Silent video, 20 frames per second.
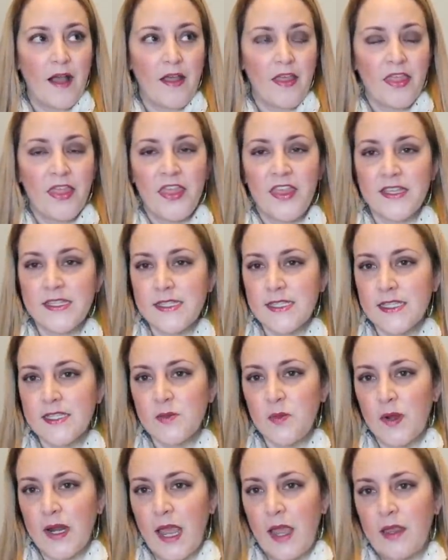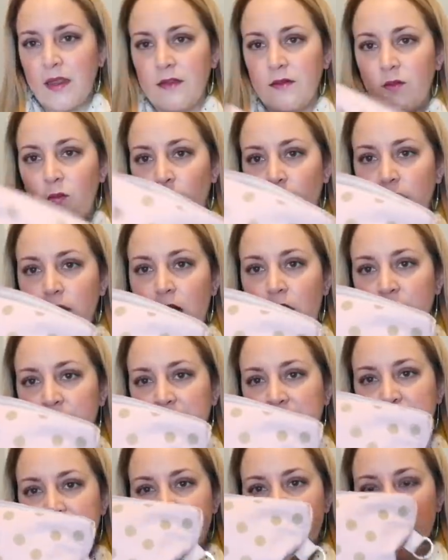This is what I work on
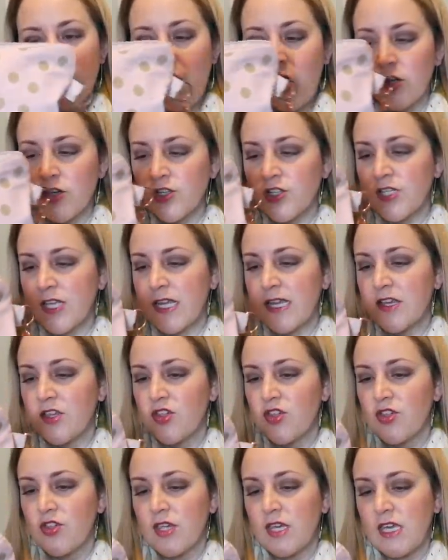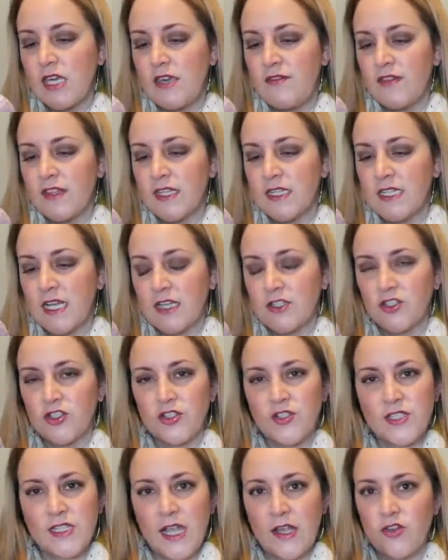because it's garter stitch. Even the
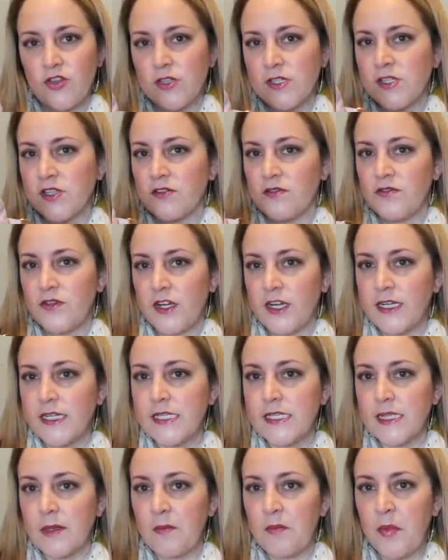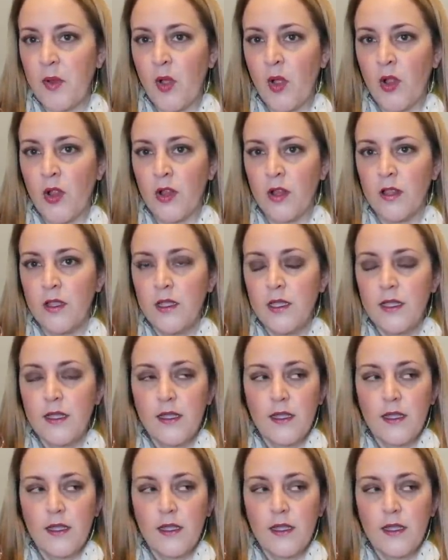textured sections are very simple.